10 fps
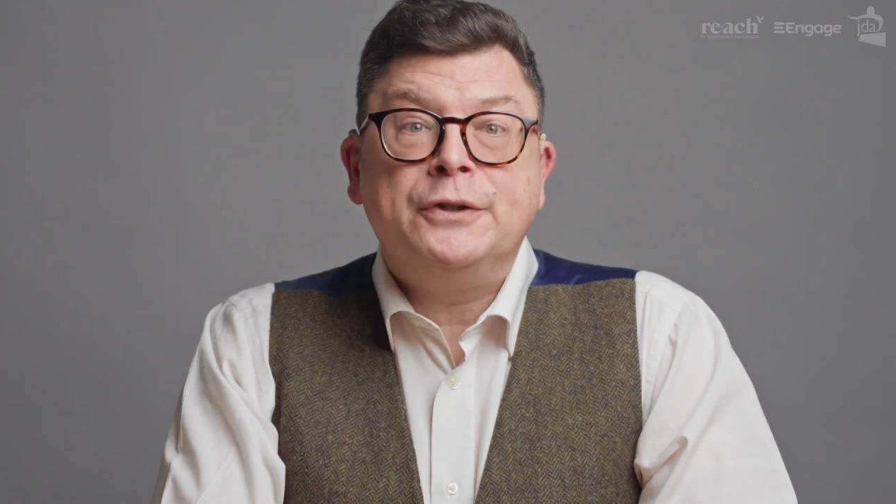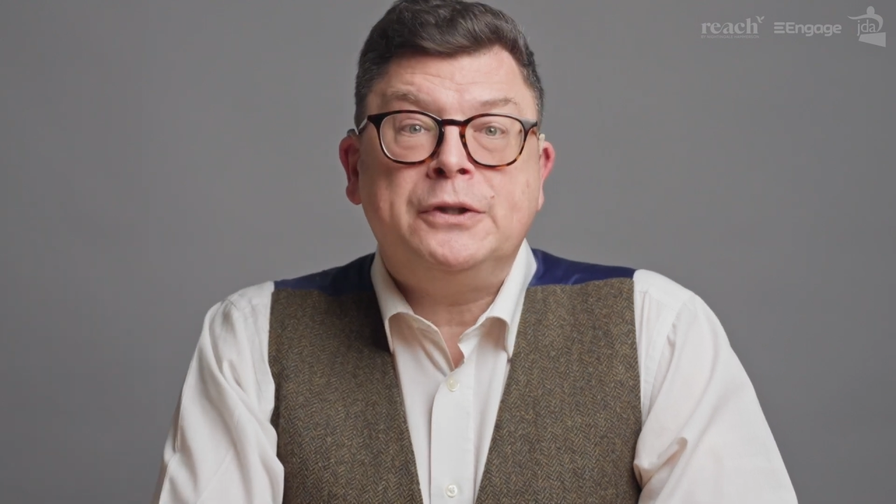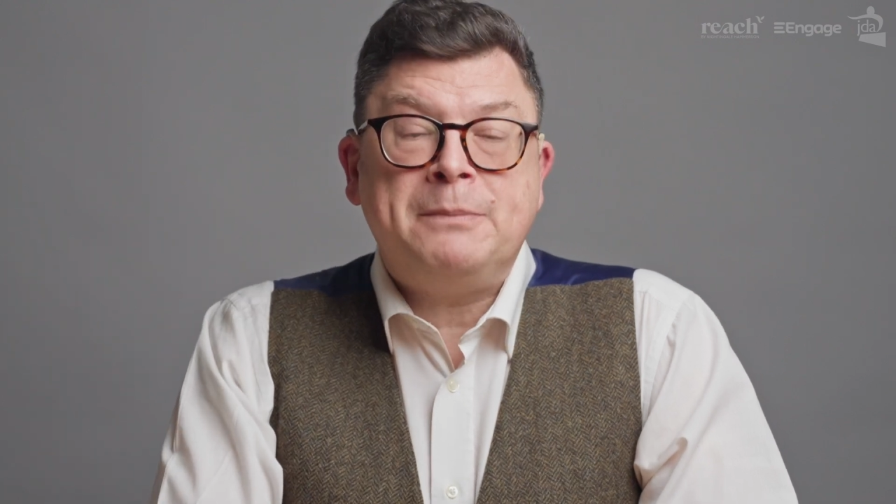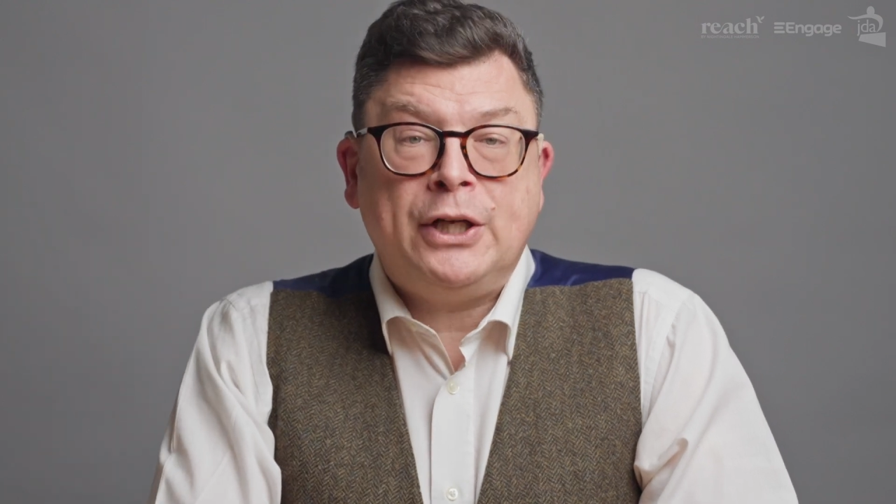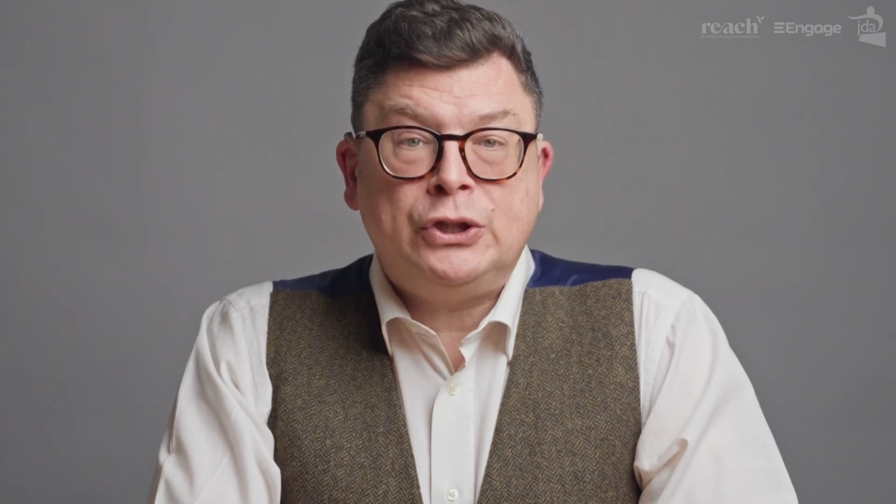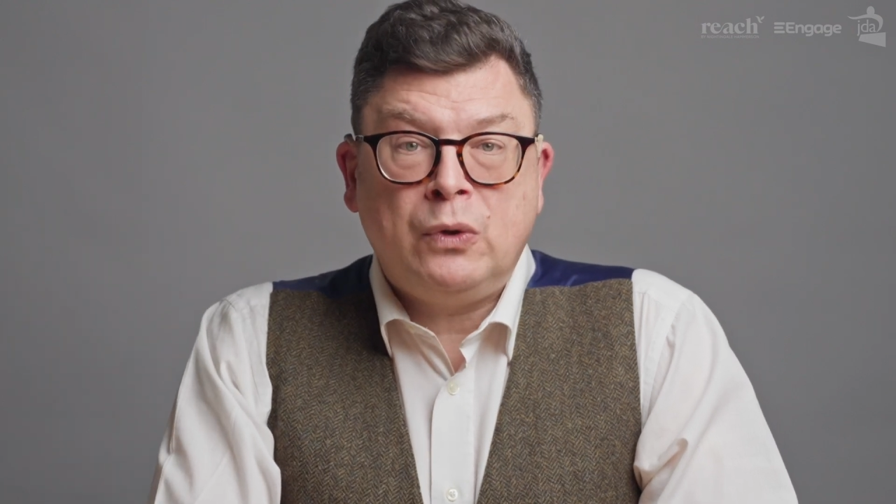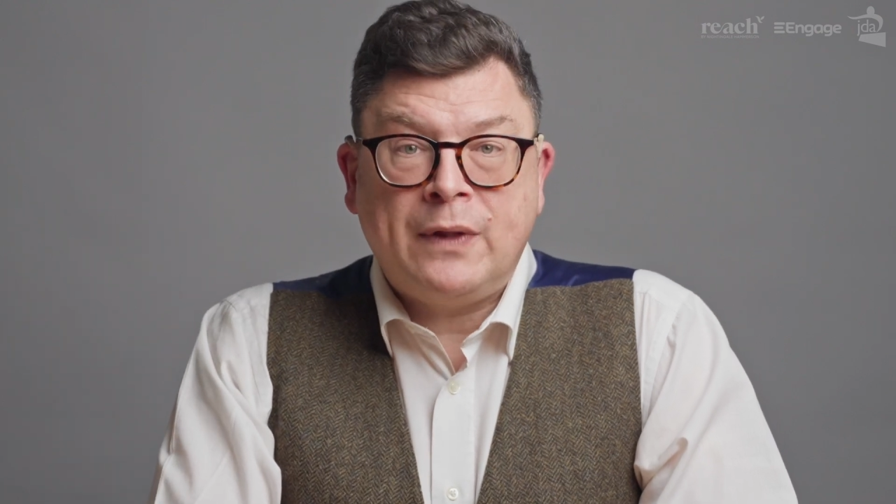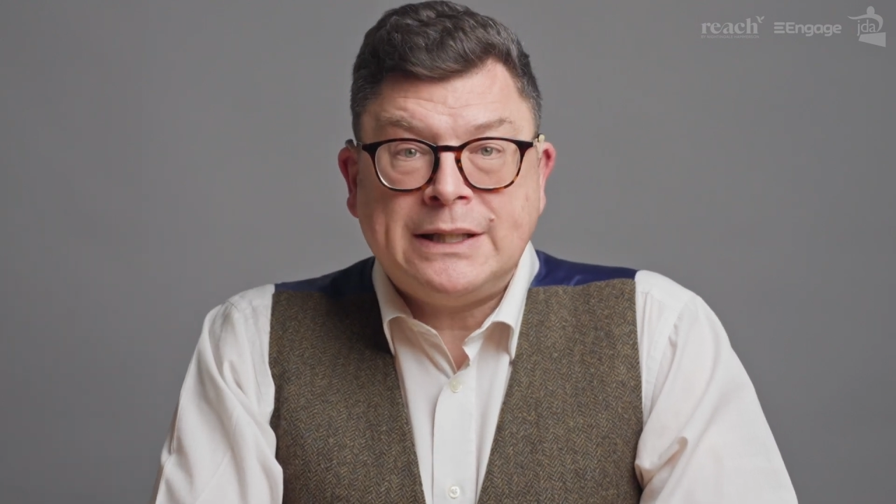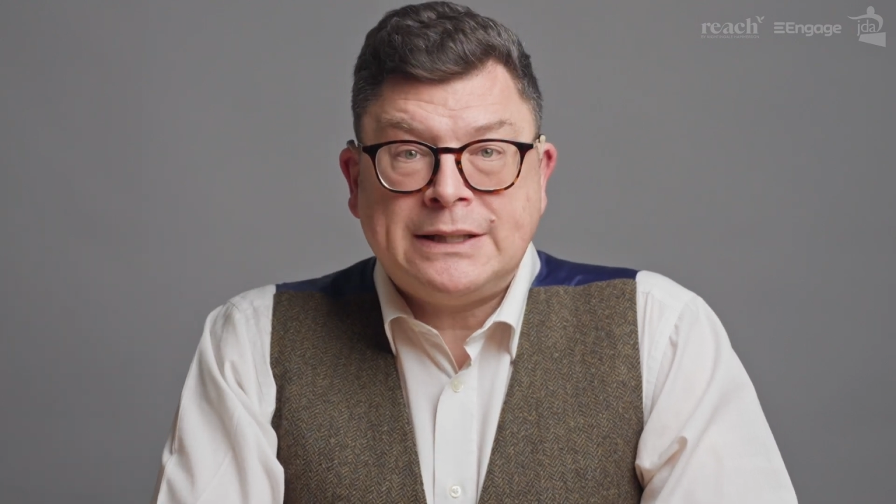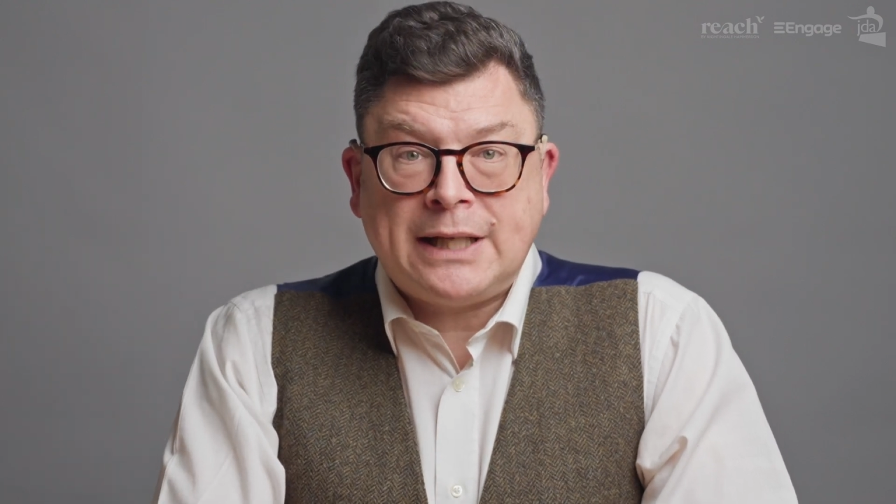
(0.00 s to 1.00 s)
to make sure
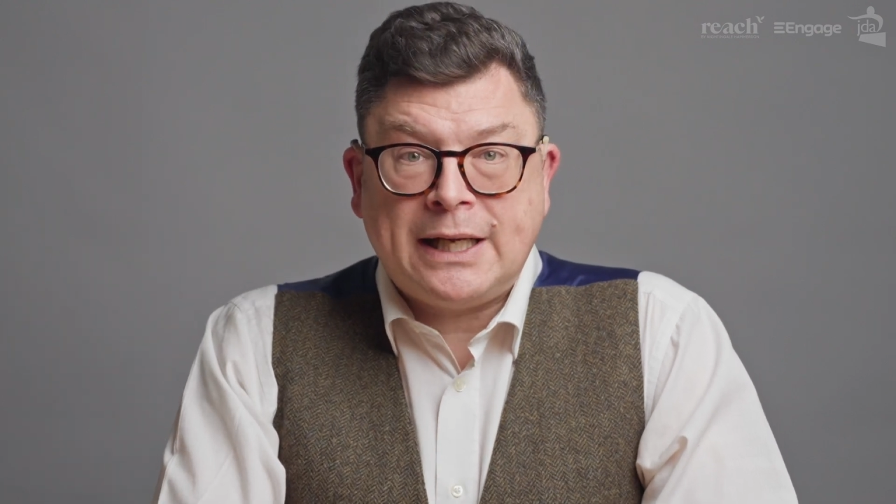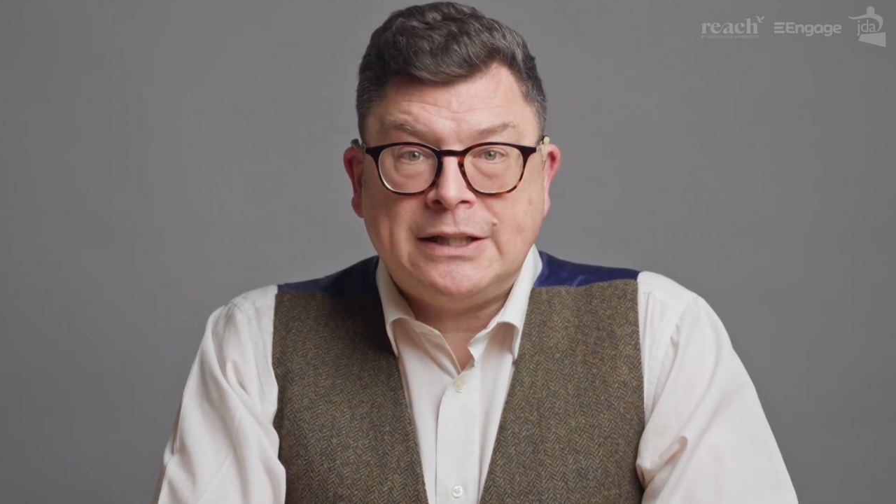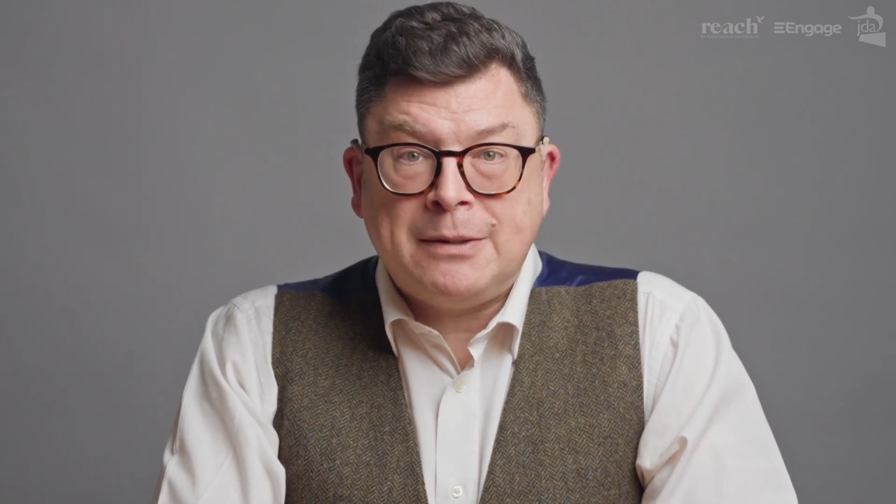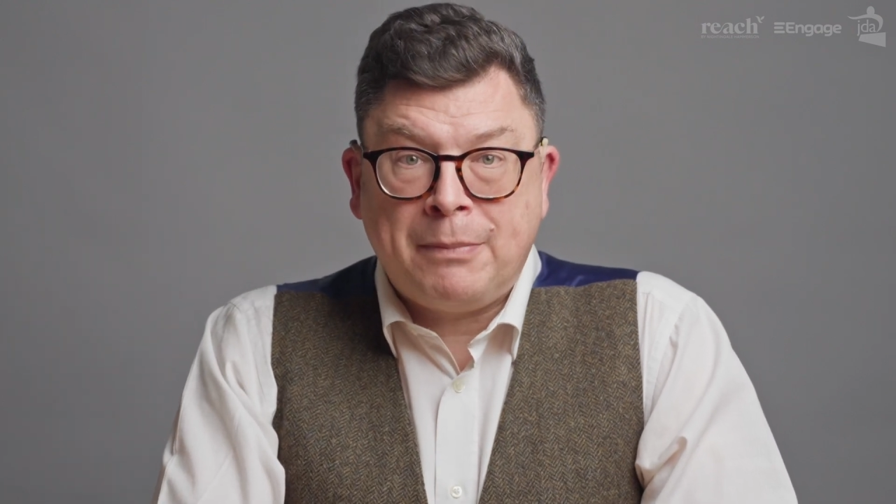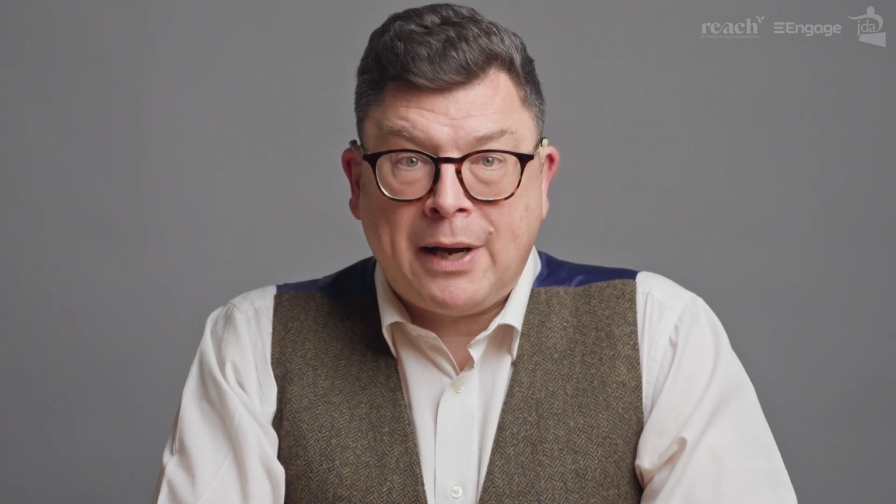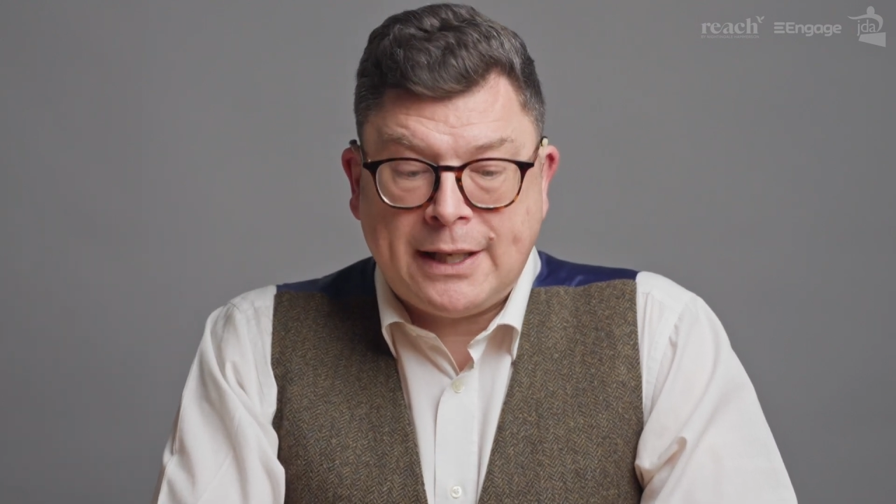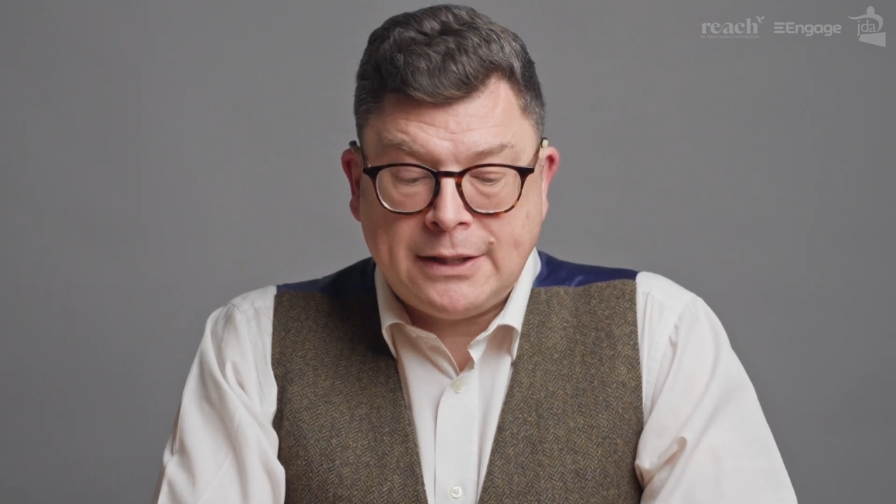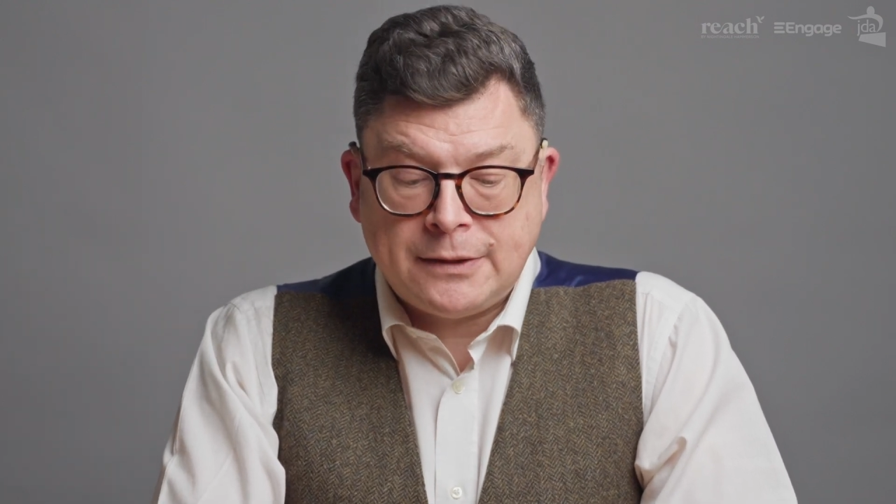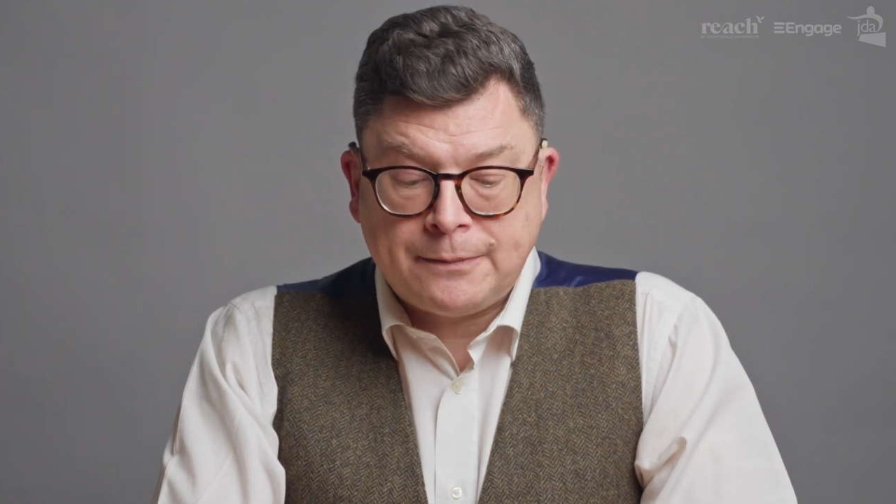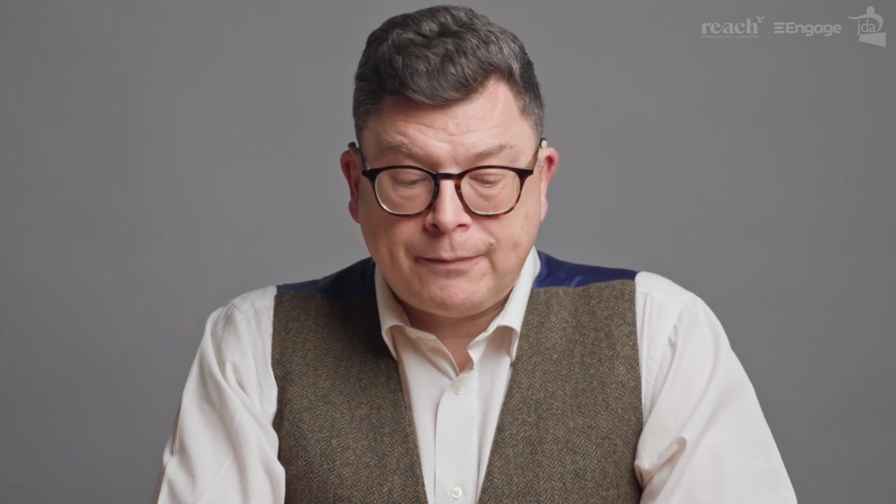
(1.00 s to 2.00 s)
that it stays in place.